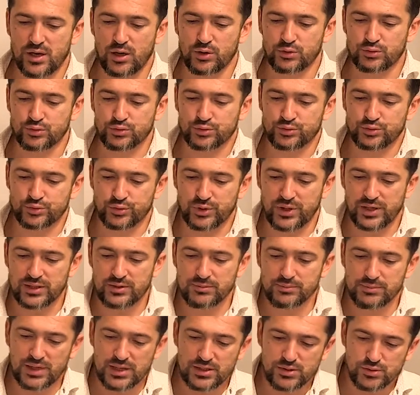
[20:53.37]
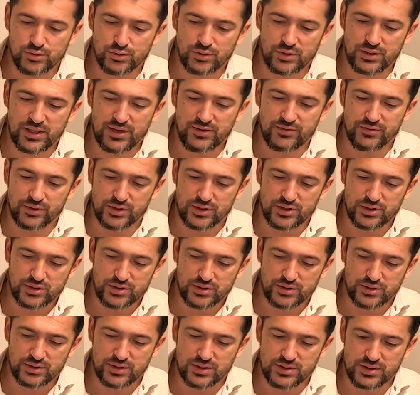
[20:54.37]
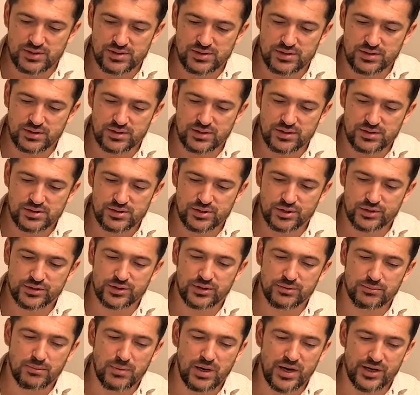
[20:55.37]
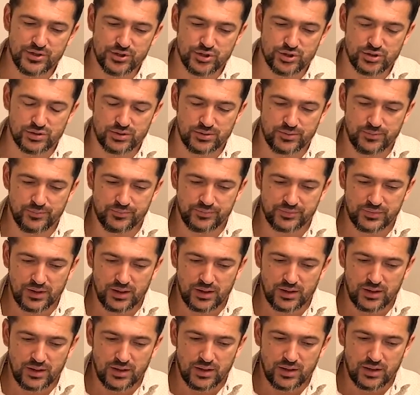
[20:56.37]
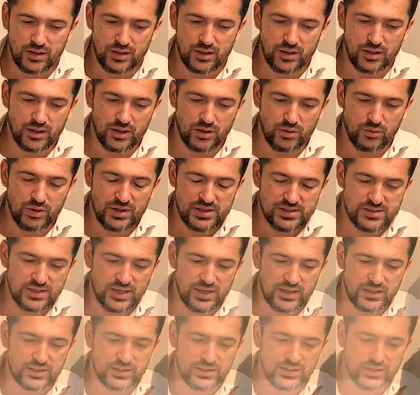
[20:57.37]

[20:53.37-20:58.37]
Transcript: to trade based on leverage. There is a certain margin. What's the idea?